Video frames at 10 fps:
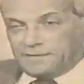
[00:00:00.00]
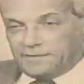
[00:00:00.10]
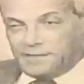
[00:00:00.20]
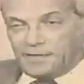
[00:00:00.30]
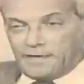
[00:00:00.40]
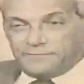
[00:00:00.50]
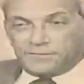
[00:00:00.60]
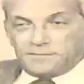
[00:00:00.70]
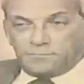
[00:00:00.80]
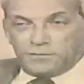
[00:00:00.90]
And then
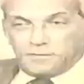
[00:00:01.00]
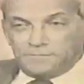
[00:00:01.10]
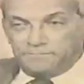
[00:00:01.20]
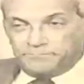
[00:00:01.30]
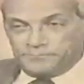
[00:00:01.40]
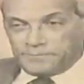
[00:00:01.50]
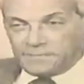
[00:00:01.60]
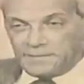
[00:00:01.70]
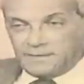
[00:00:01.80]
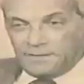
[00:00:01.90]
after the war,
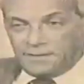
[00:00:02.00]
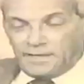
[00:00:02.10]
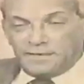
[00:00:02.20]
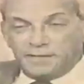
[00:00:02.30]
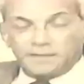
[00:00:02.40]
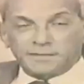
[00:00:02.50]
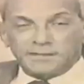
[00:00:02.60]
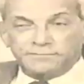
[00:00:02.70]
I nearly